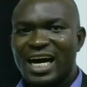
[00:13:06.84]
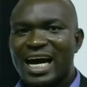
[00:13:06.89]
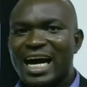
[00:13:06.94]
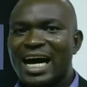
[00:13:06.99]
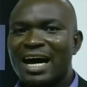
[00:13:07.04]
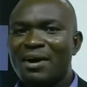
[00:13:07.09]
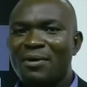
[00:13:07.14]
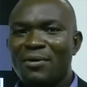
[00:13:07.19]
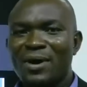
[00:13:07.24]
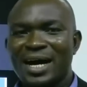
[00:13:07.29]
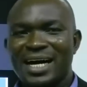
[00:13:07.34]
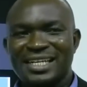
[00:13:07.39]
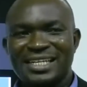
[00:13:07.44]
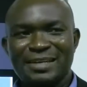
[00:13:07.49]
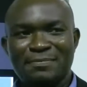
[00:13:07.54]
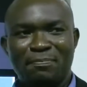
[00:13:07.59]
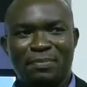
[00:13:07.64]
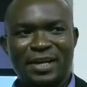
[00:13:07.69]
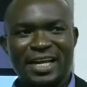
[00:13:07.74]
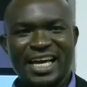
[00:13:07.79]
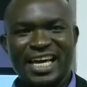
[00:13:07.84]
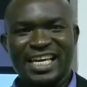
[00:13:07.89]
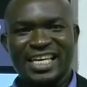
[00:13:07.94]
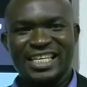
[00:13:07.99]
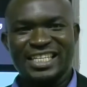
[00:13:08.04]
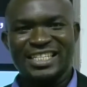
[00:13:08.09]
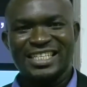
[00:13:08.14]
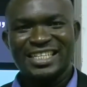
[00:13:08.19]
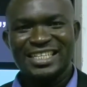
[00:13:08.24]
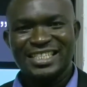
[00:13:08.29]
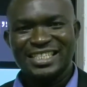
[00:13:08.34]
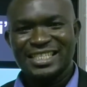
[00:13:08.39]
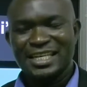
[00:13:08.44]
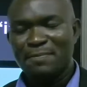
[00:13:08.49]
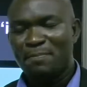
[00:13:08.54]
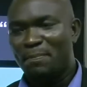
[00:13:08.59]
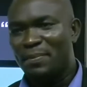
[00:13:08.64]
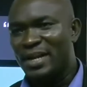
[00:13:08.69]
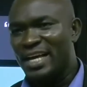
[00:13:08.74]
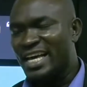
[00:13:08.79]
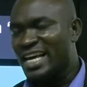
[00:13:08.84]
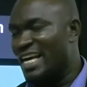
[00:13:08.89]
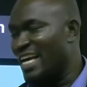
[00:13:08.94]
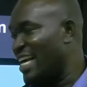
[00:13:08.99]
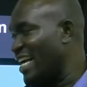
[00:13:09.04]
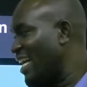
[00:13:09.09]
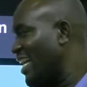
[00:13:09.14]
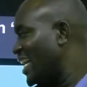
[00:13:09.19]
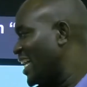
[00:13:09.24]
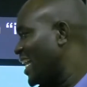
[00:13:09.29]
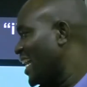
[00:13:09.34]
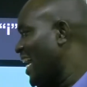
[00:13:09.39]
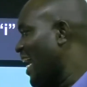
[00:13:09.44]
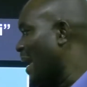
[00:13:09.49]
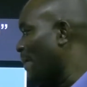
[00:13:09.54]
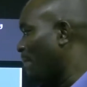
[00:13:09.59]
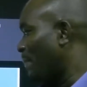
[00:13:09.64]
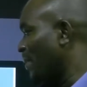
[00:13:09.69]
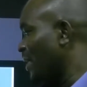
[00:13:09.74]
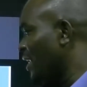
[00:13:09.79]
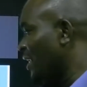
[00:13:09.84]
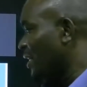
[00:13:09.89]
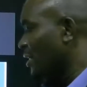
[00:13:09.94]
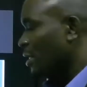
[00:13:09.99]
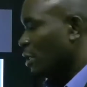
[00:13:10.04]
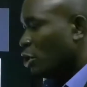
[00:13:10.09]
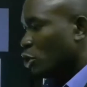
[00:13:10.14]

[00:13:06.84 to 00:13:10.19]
How are they playing? They play happily.